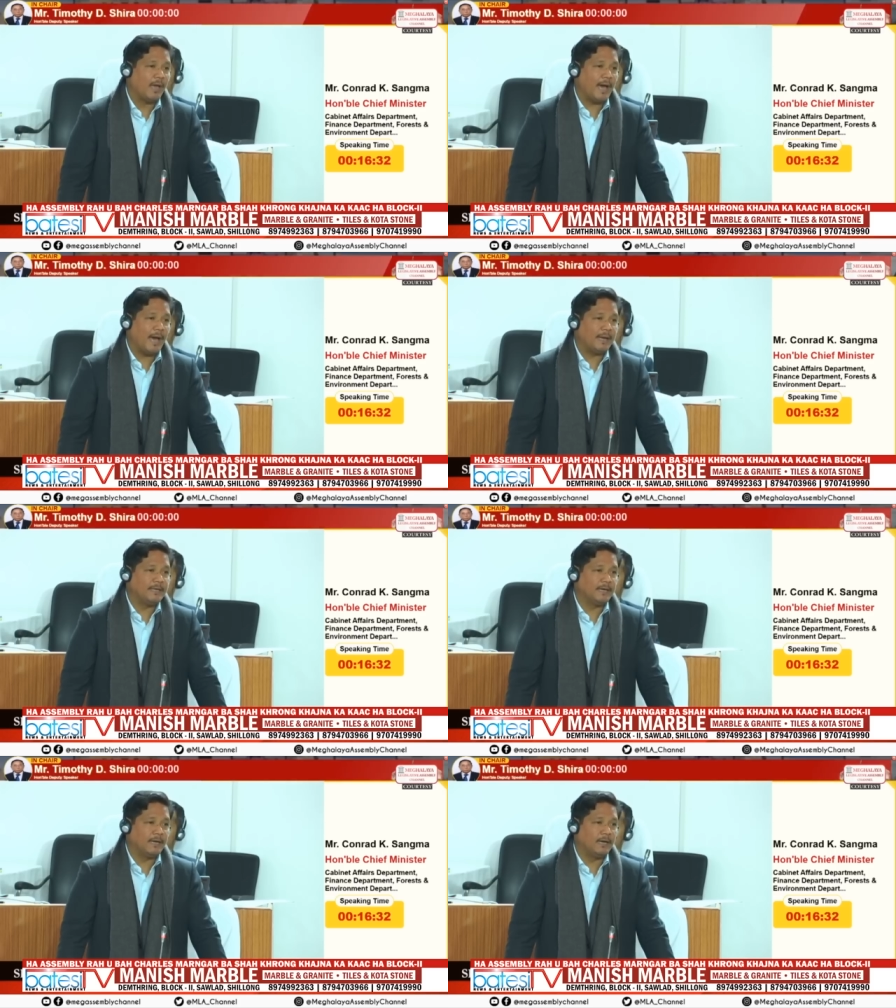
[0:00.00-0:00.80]

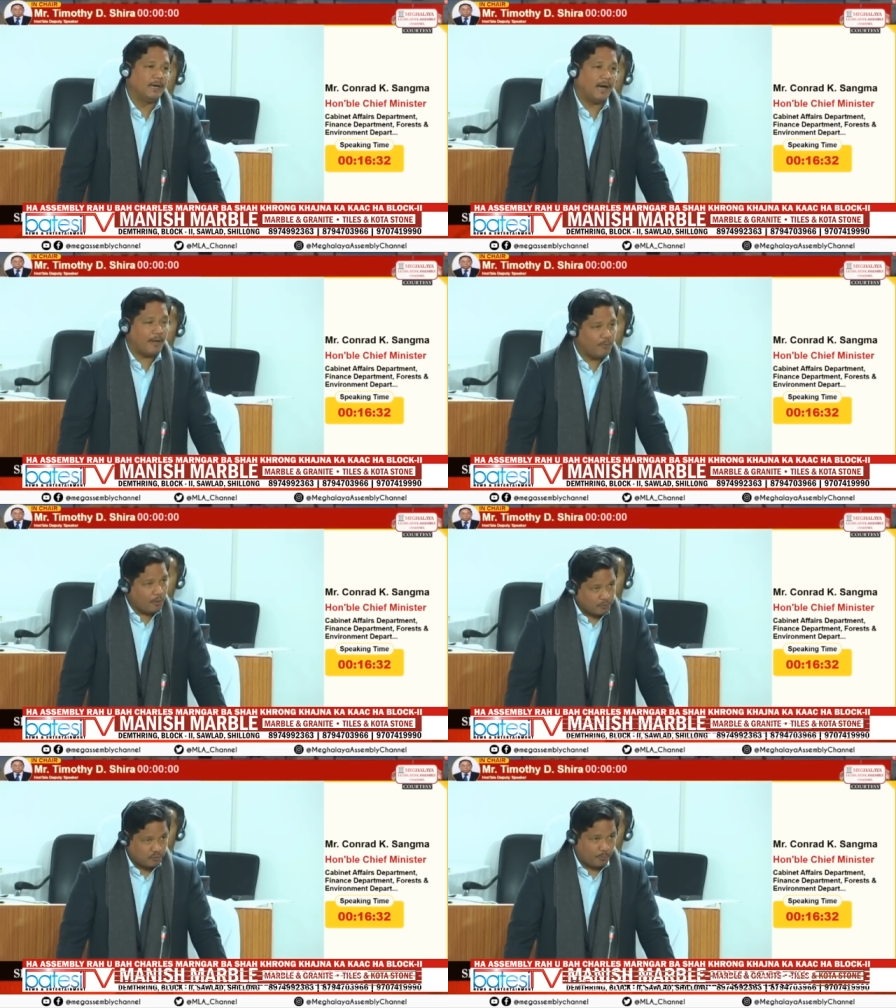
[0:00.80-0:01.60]
And I
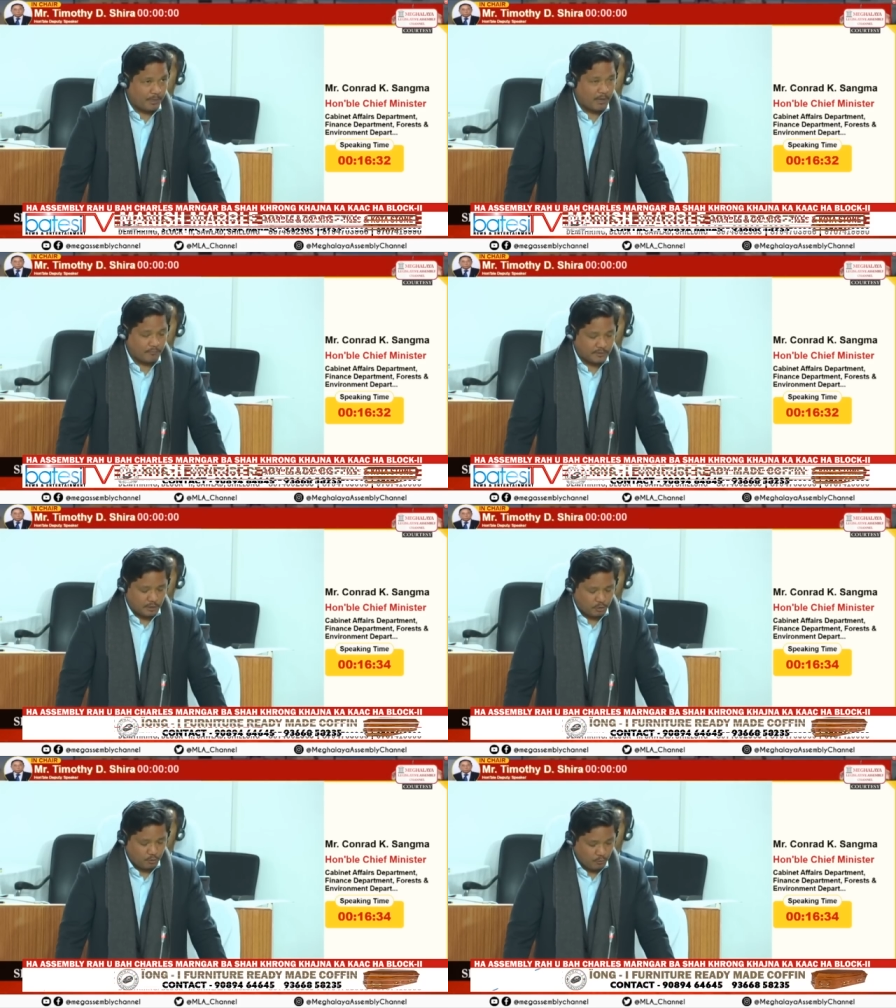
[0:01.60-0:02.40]
will also bring up this
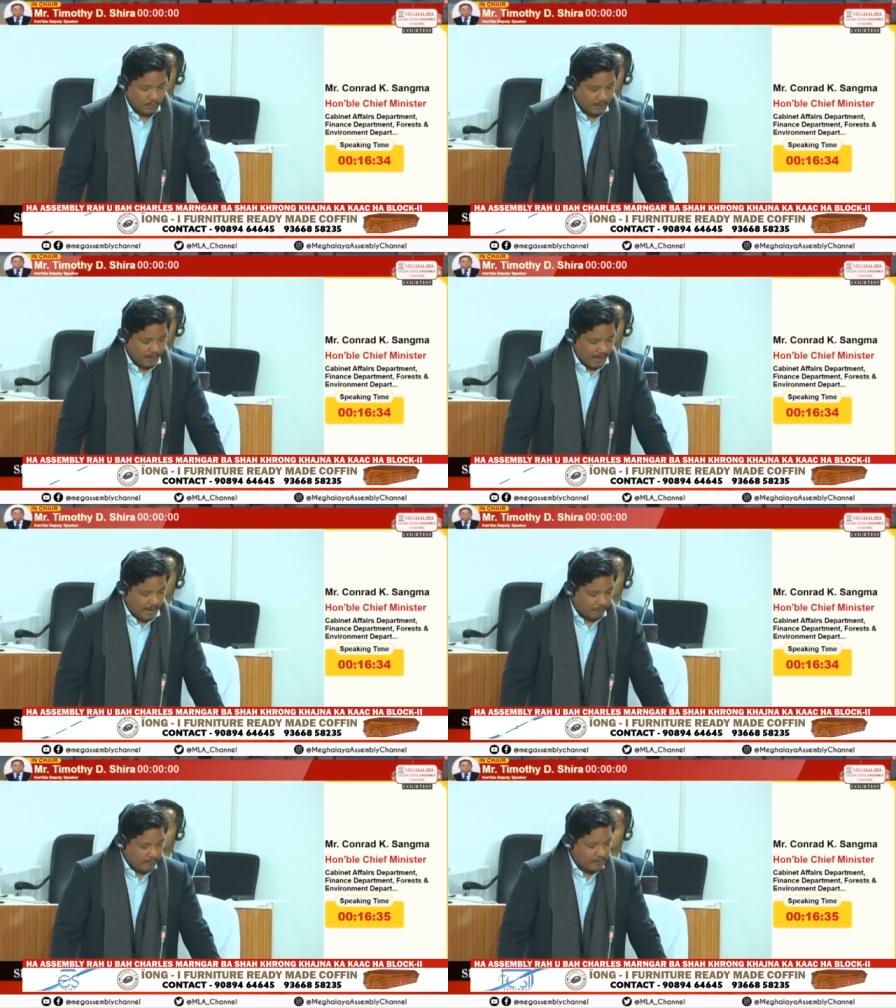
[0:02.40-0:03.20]
issue,
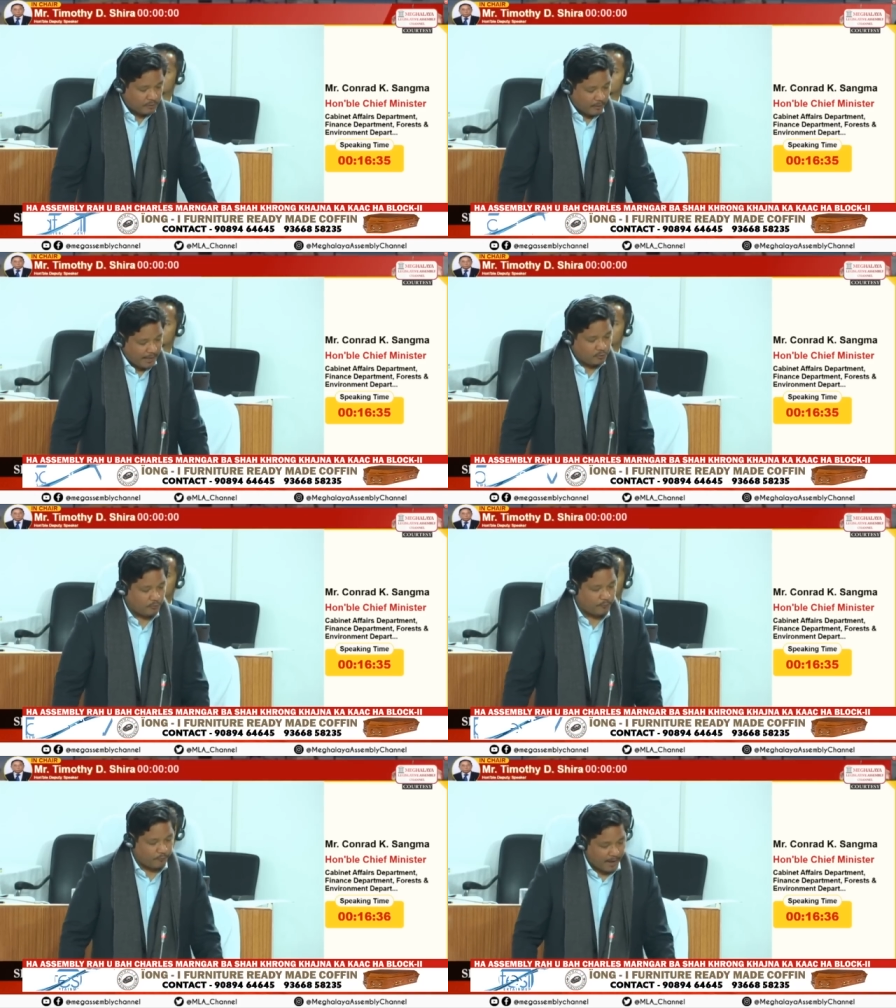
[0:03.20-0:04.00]
and we will try
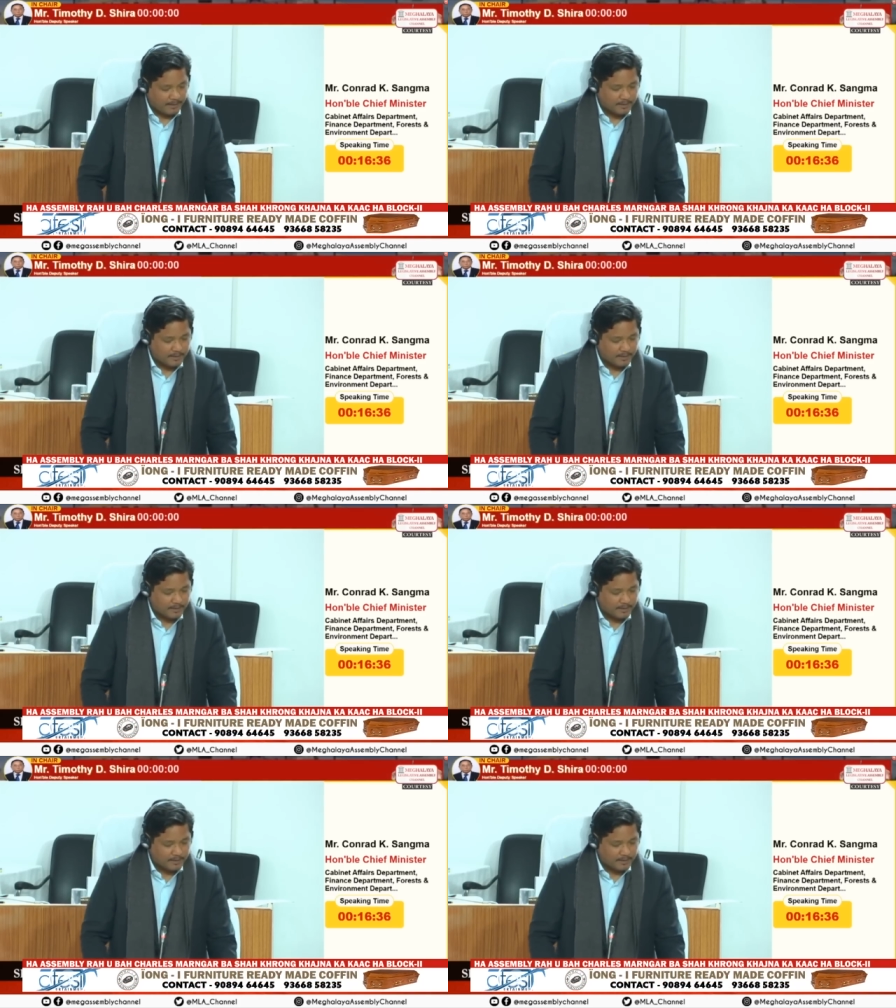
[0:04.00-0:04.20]
to find a